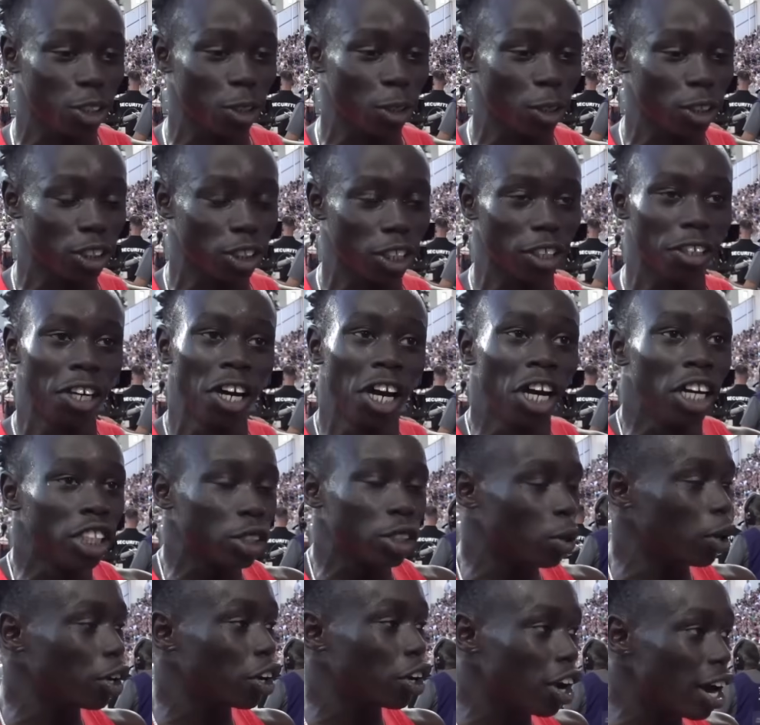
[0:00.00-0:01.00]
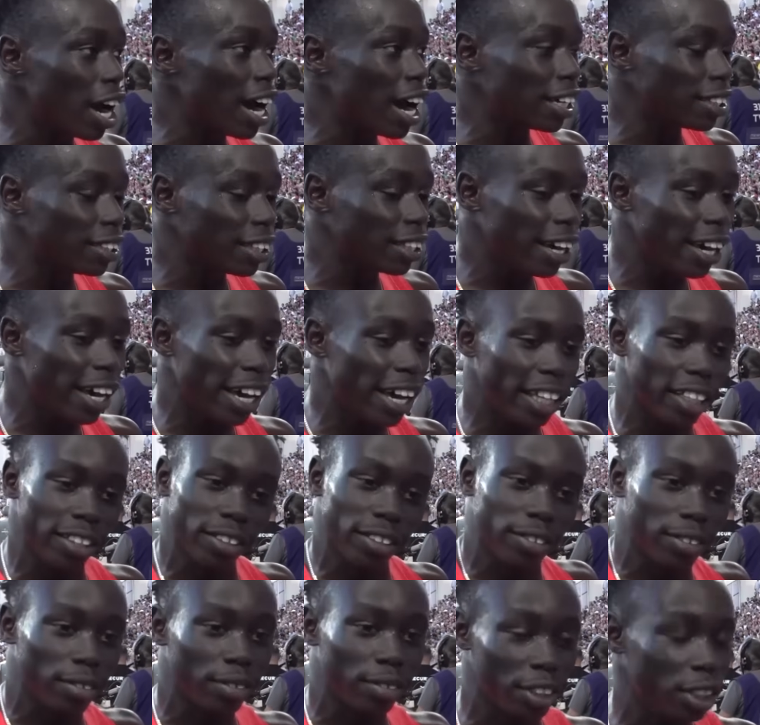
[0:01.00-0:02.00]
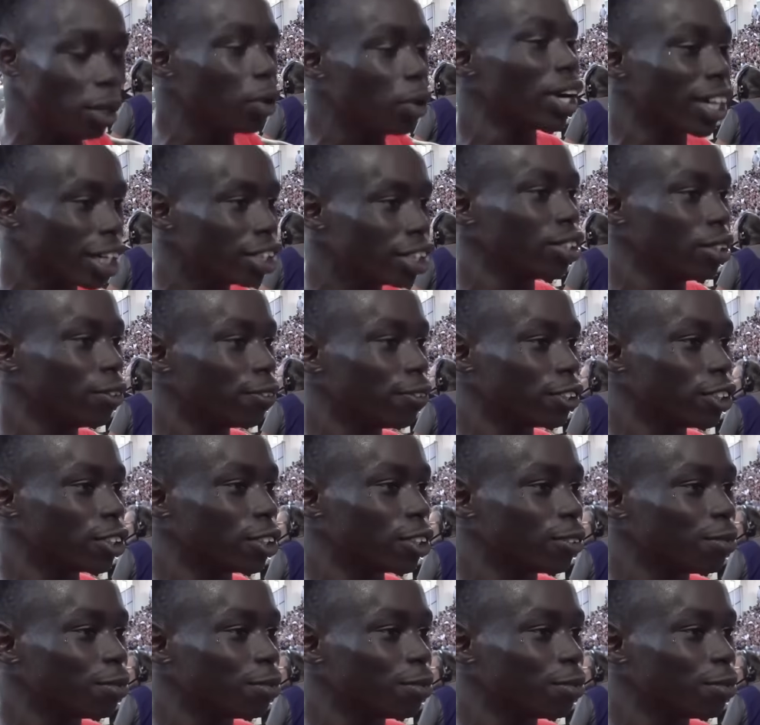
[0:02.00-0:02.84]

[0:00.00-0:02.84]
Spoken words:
there was one detail that had everyone talking.